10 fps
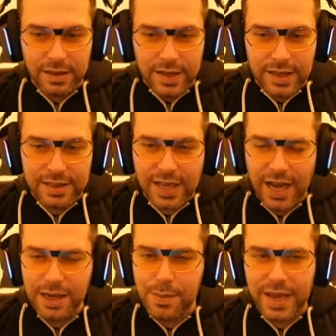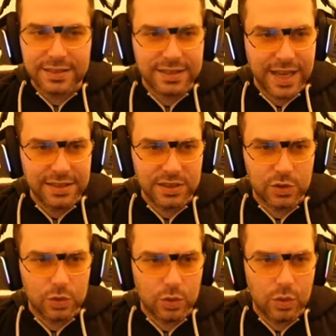And it kind of makes sense
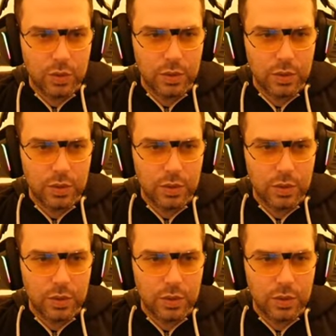to